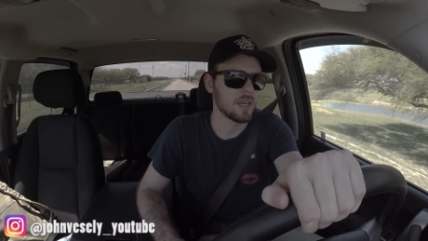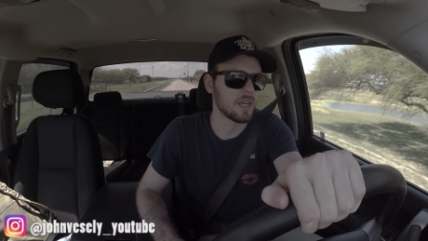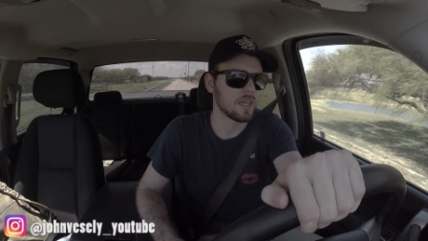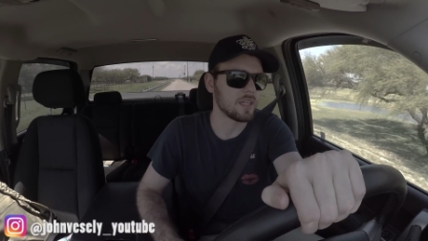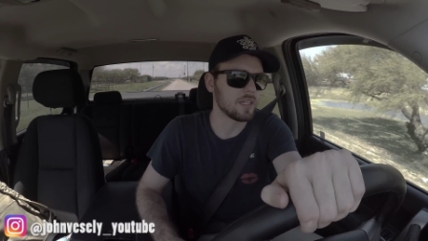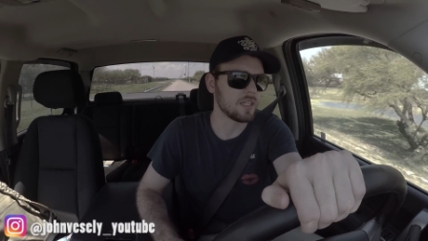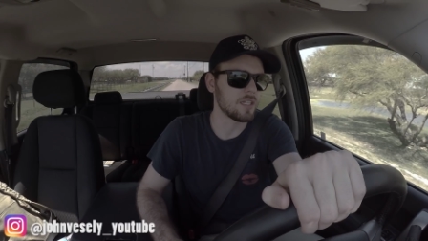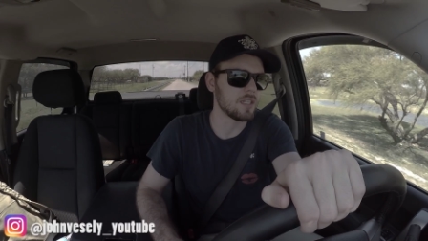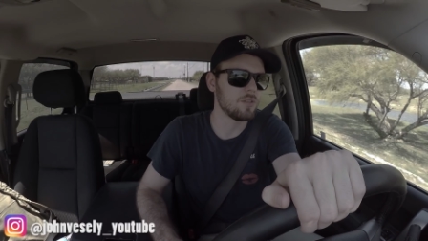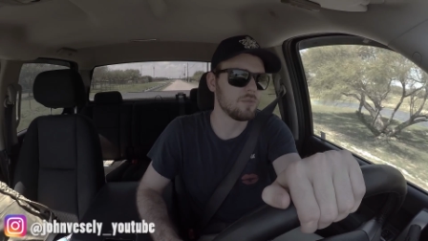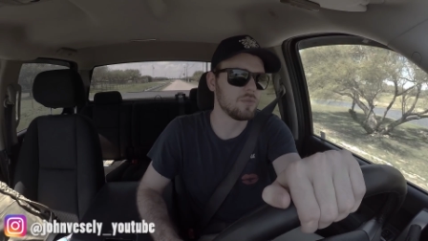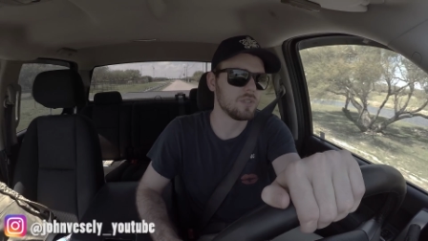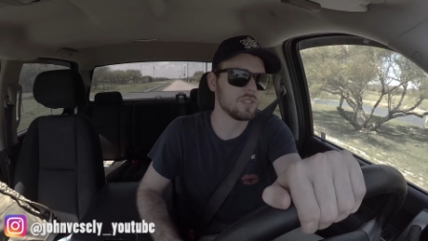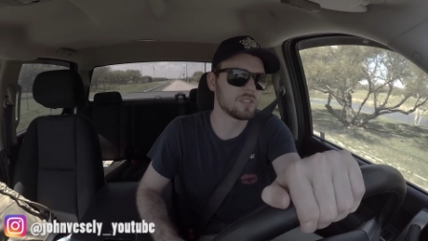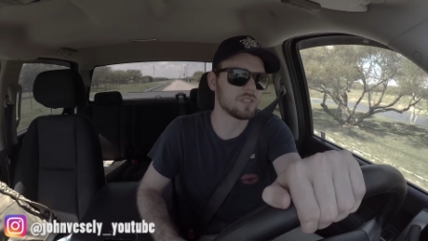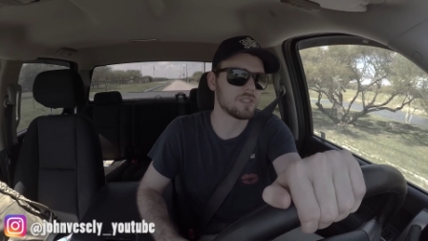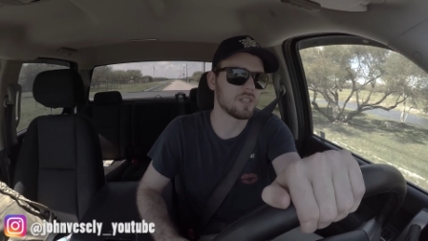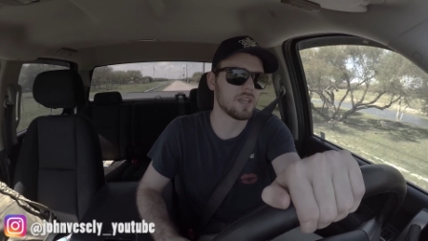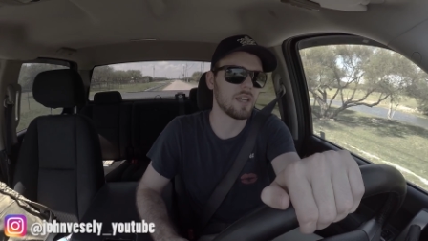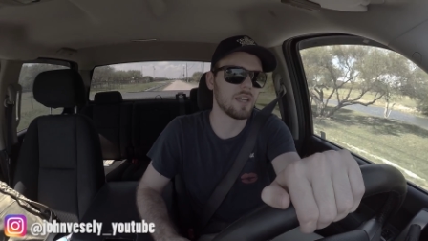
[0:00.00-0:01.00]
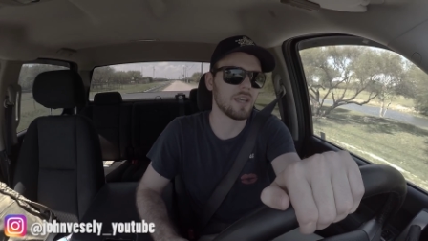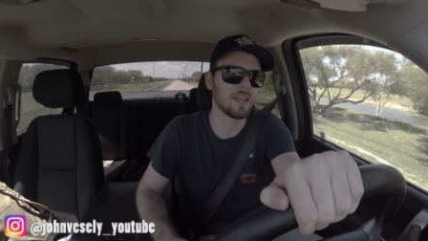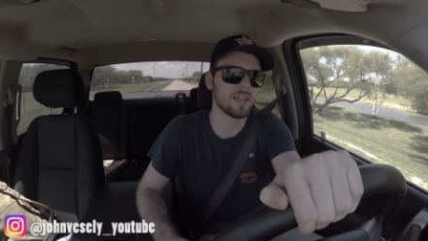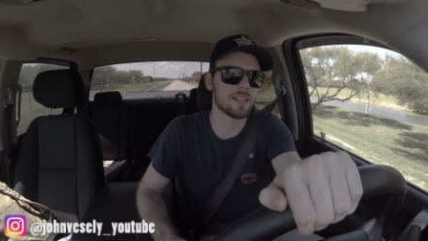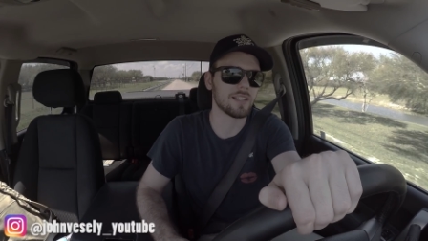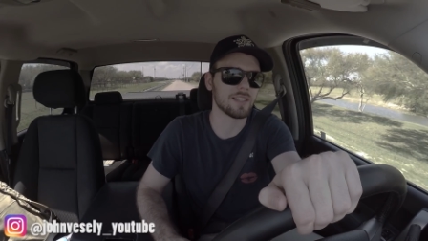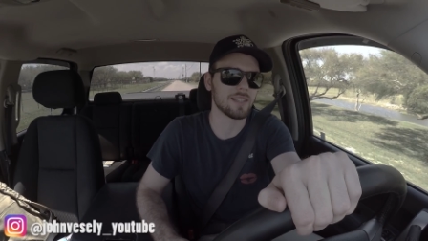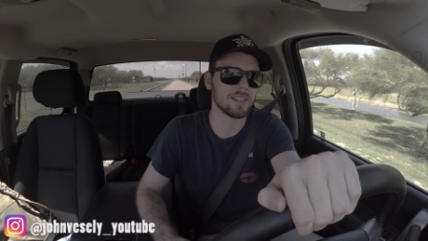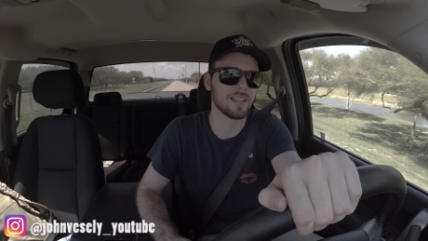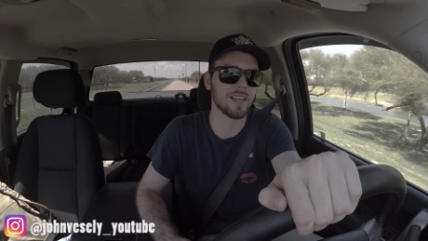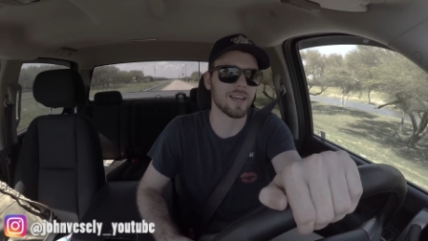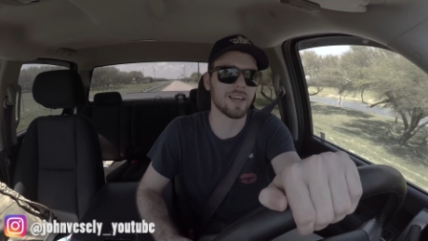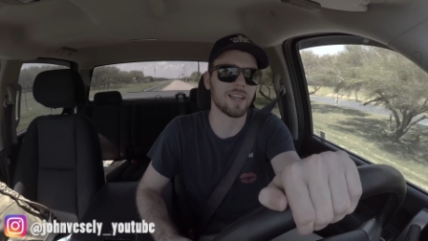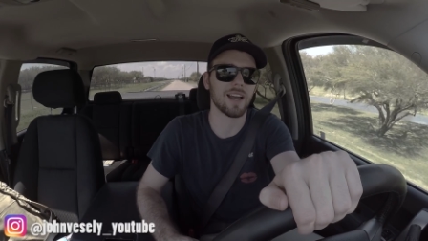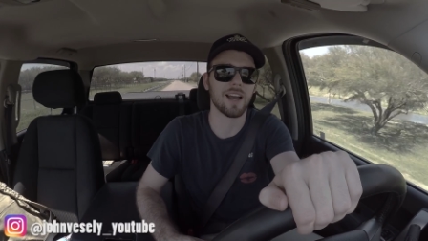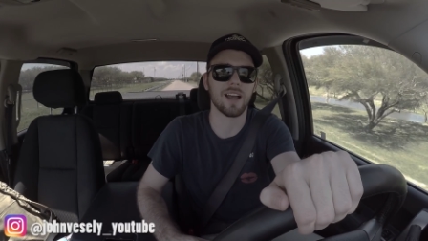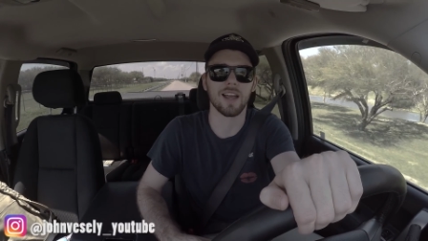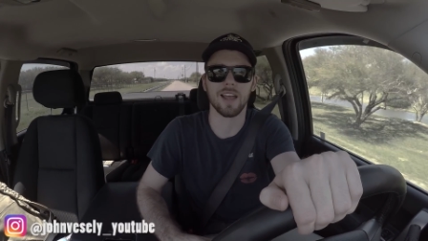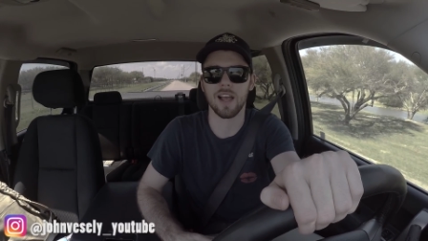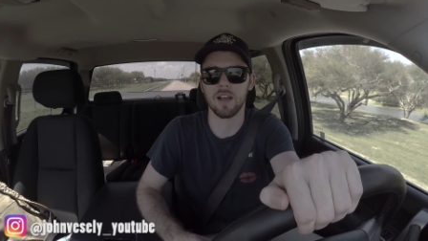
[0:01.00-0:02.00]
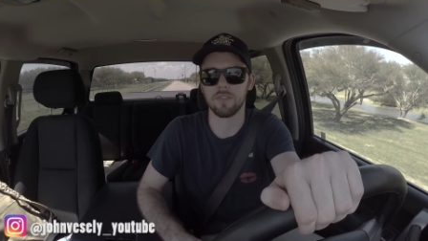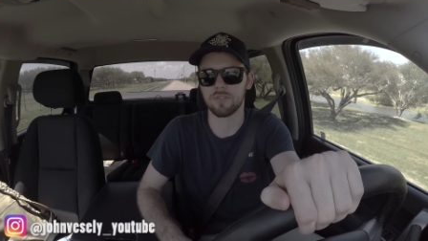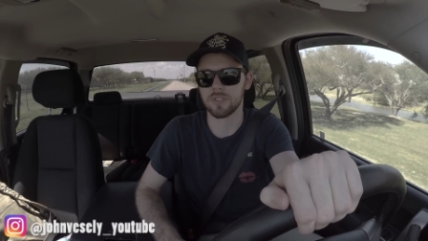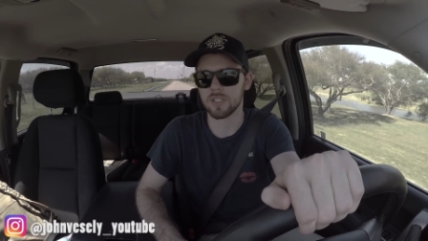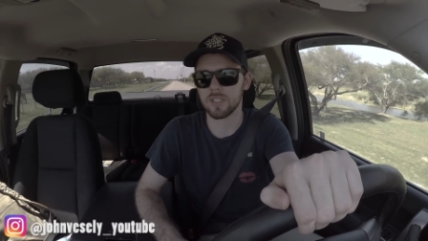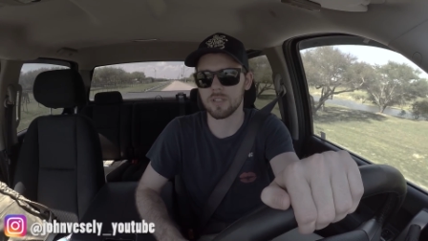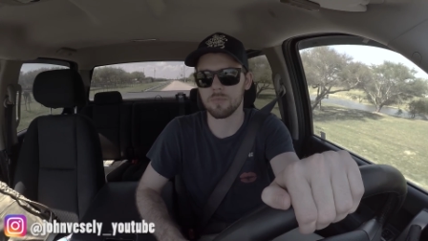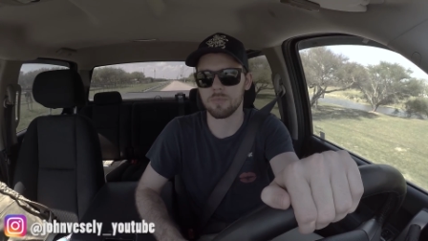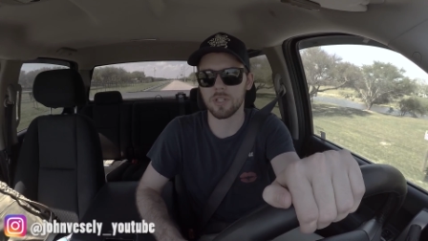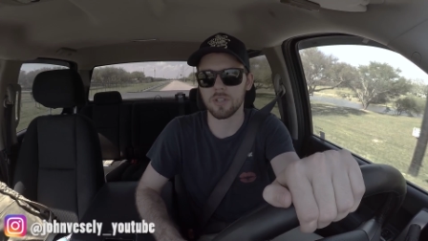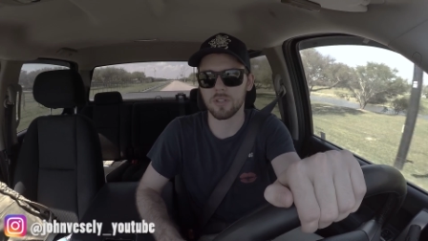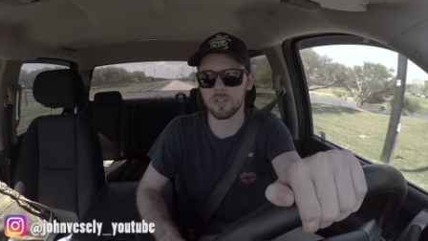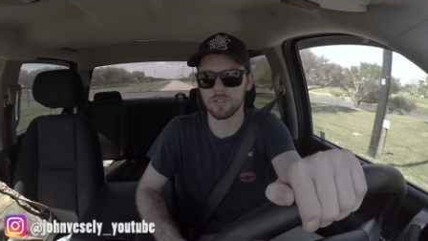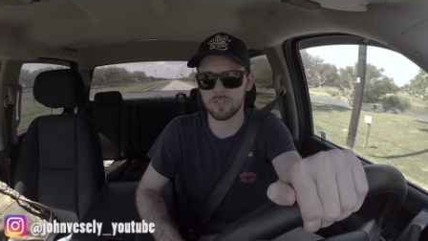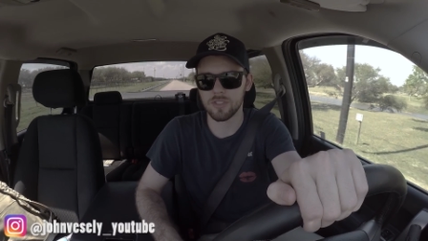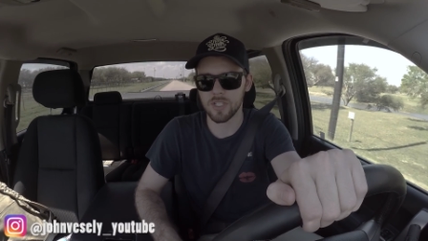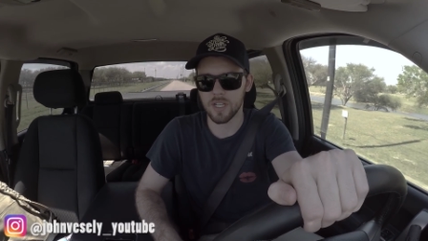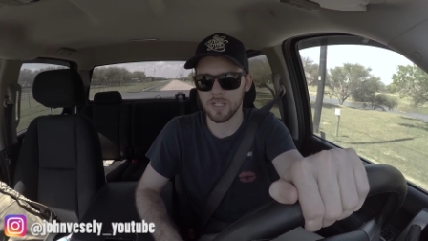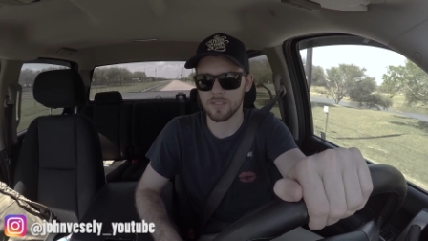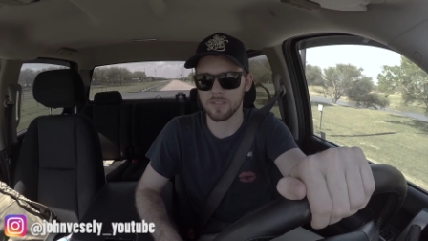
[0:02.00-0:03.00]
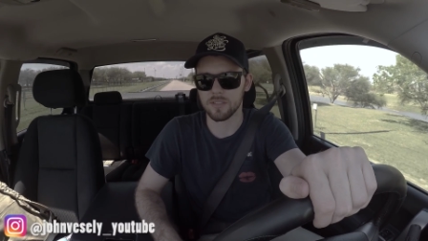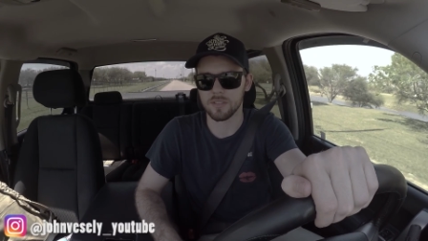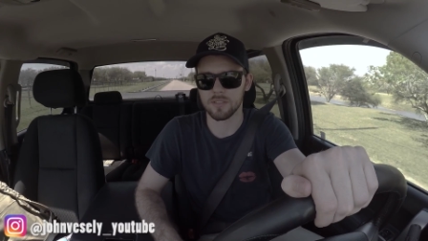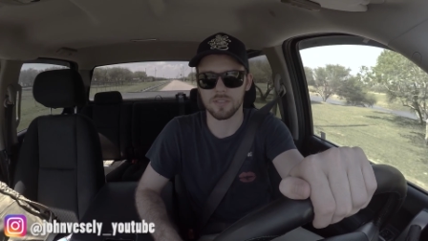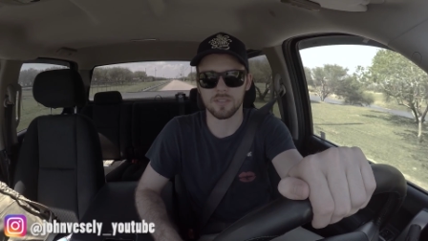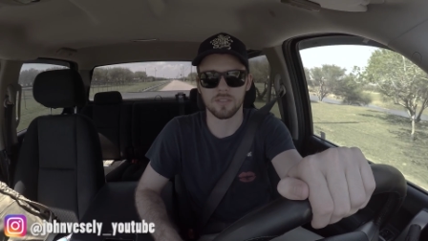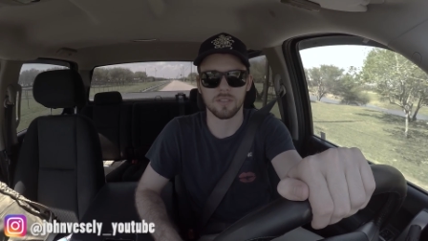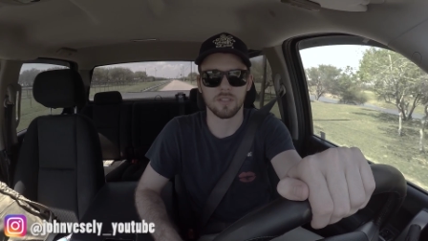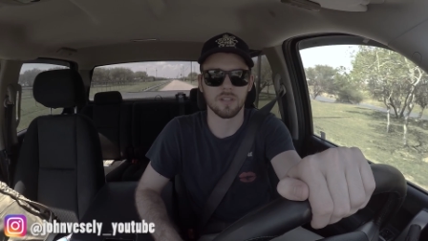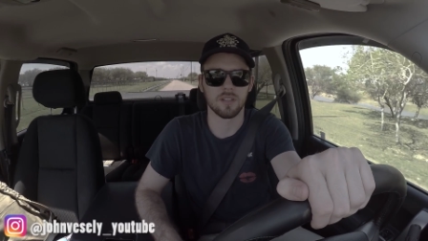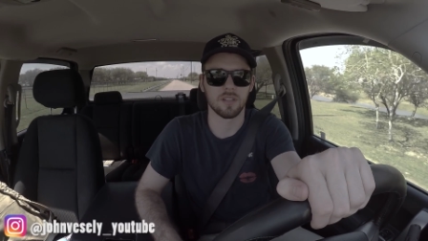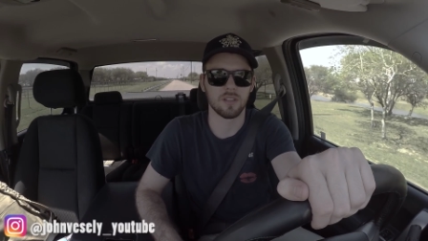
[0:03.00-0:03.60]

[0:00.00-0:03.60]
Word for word: And he was saying that I have to get bigger injectors.